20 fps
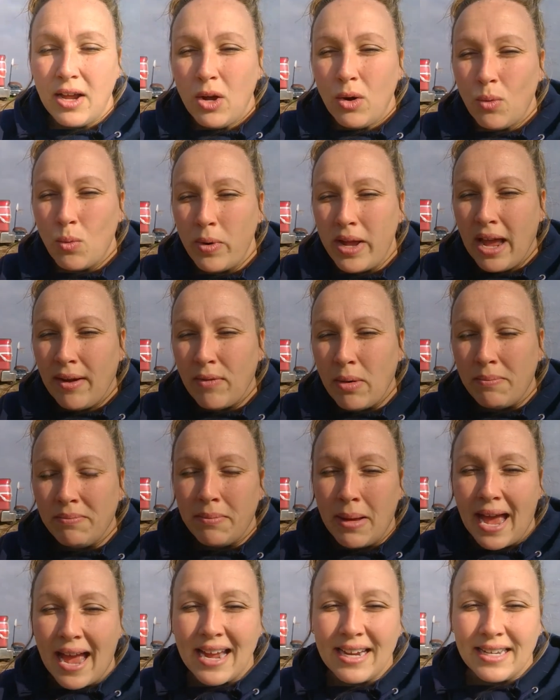we have a
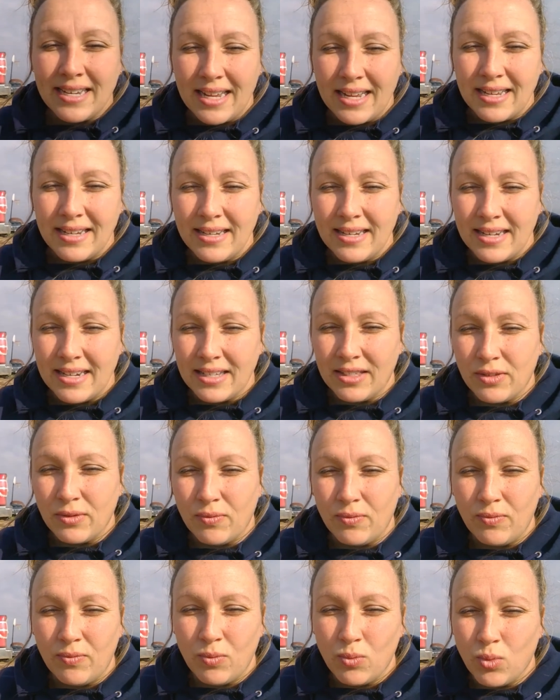magnet and it's
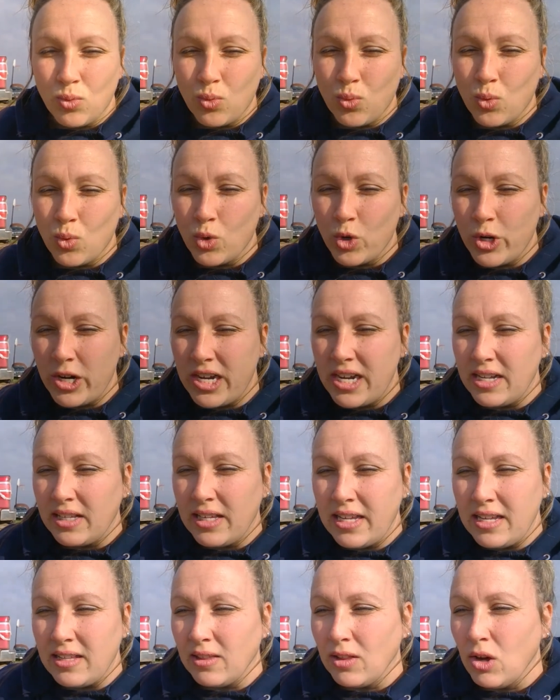
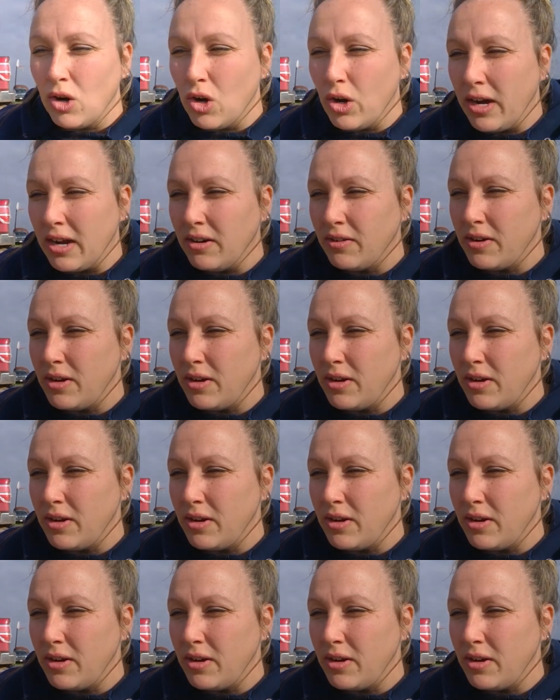really long i don't